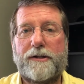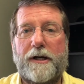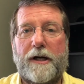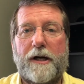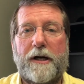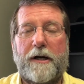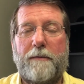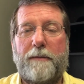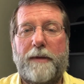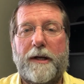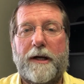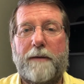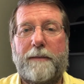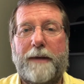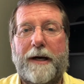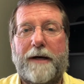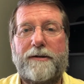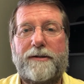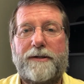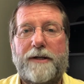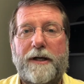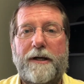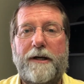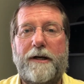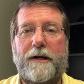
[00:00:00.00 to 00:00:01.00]
and it had been
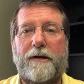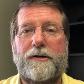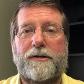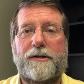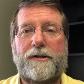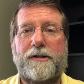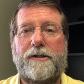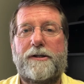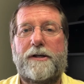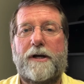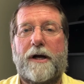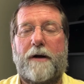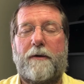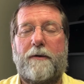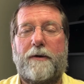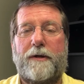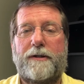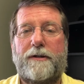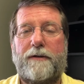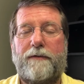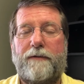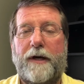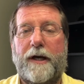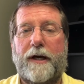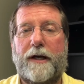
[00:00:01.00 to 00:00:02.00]
about 10 years since I went
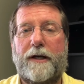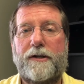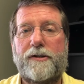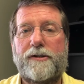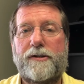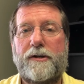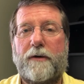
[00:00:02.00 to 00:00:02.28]
to Vegas.